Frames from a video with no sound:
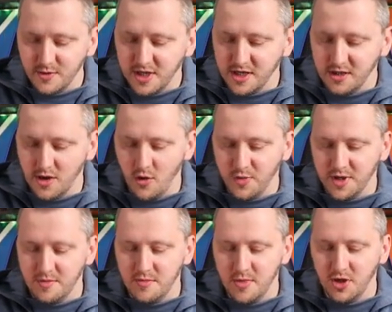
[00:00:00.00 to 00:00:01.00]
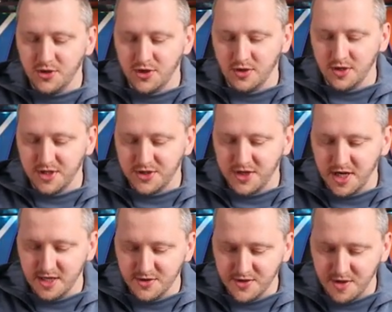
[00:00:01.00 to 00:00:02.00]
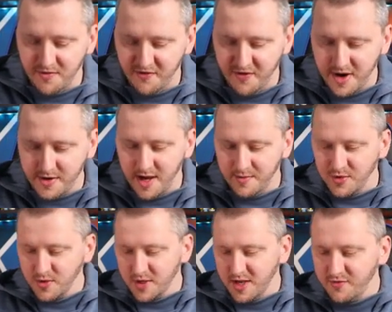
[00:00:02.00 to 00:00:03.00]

We didn't open much on this channel, so I'm very happy with